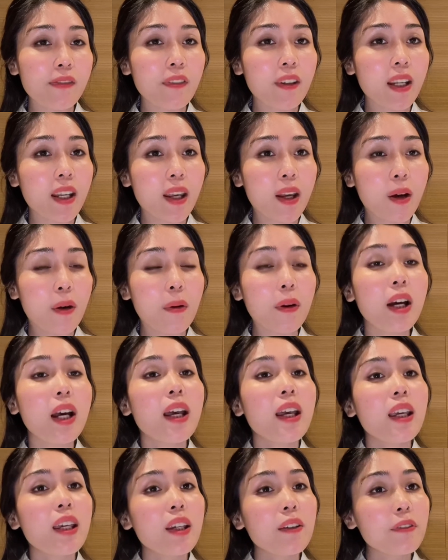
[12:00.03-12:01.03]
video.
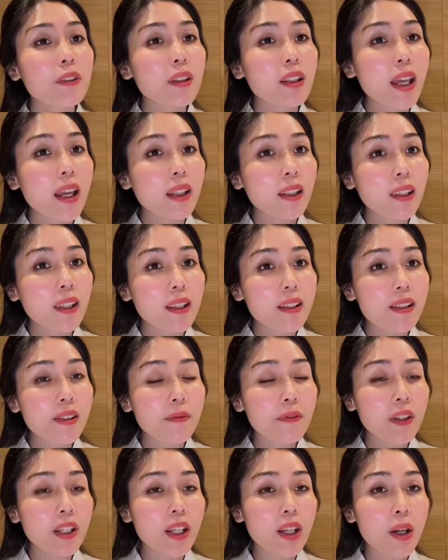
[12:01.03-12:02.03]
If you like this
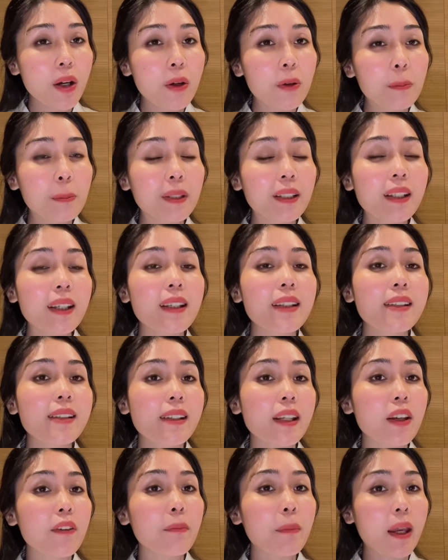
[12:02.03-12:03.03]
video, please
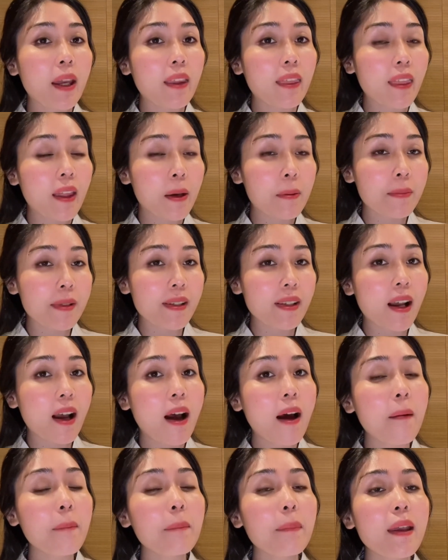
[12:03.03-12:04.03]
give me a thumbs
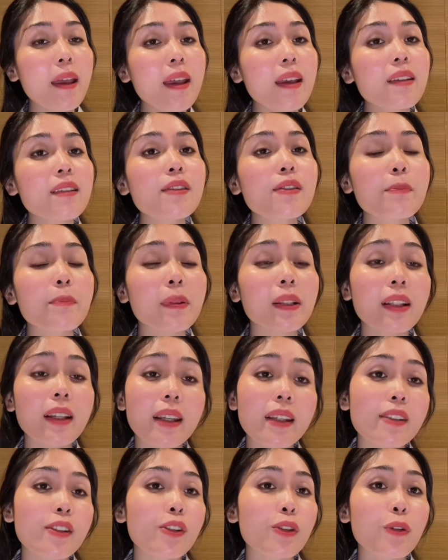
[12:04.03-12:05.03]
up. And
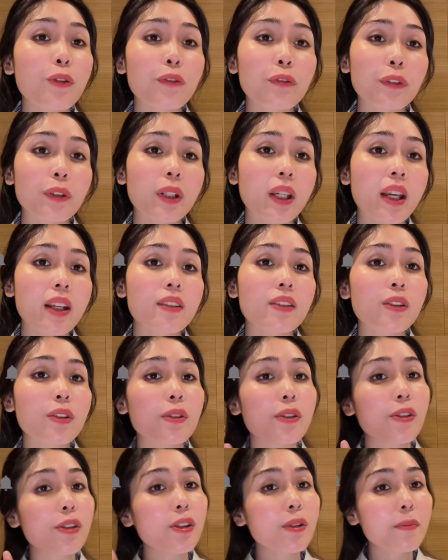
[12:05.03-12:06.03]
please don't forget to
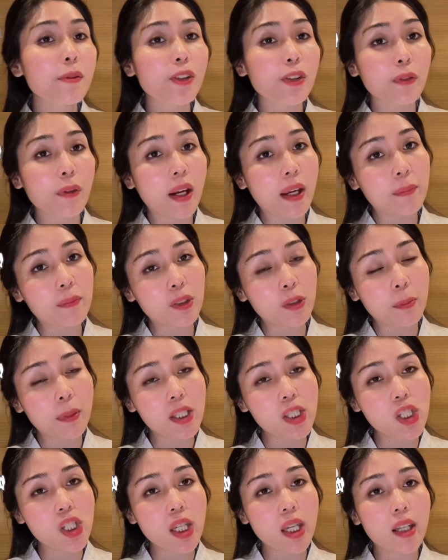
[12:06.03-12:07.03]
subscribe to my
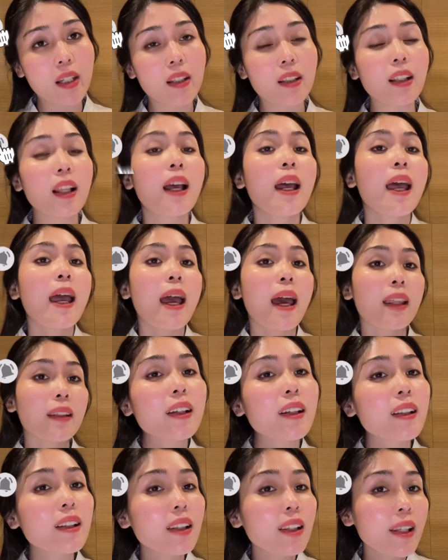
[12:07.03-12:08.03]
channel and
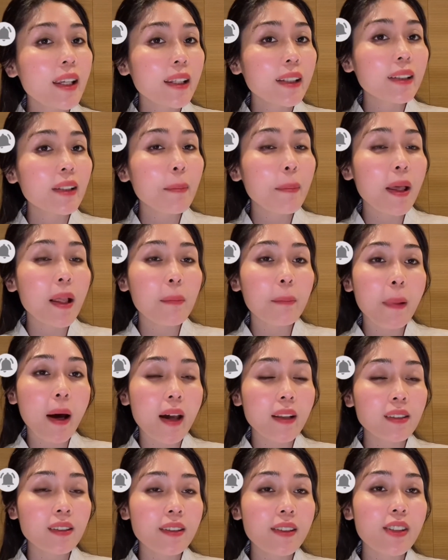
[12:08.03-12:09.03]
click the bell
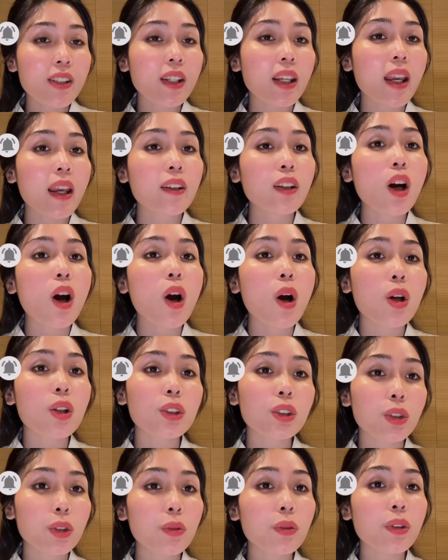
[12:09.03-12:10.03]
button to get all
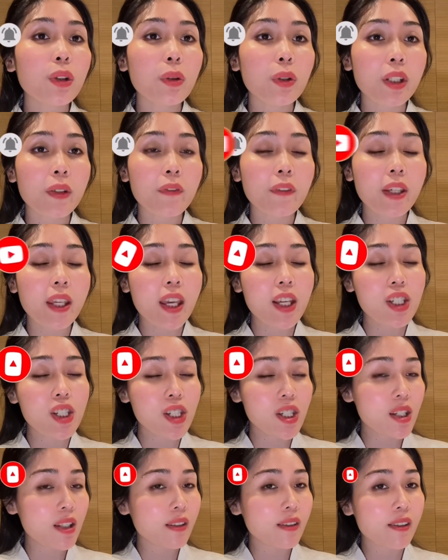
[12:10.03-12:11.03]
new
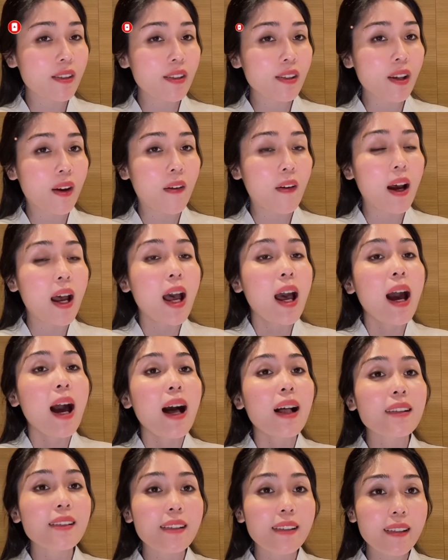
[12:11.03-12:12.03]
notifications. So
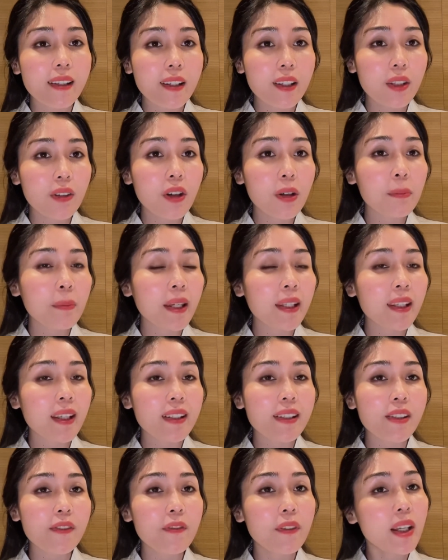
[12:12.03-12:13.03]
I'll see you on my
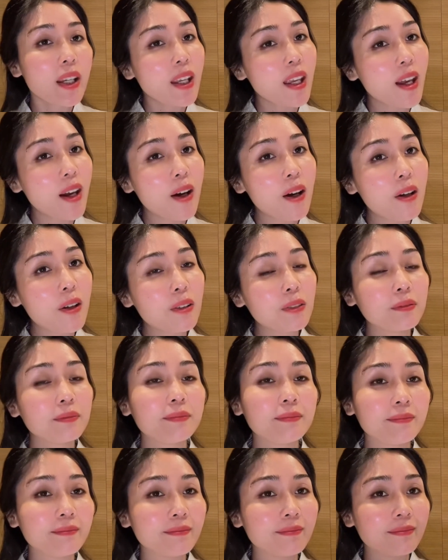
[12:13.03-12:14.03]
next video.
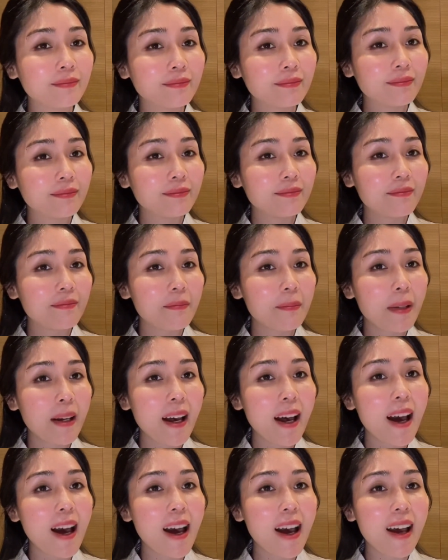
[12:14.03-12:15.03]

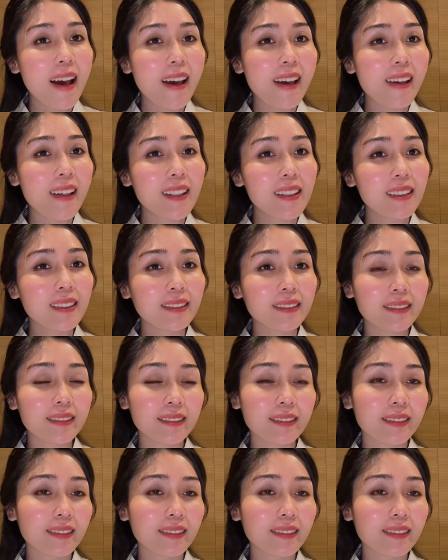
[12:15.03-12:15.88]
Bye!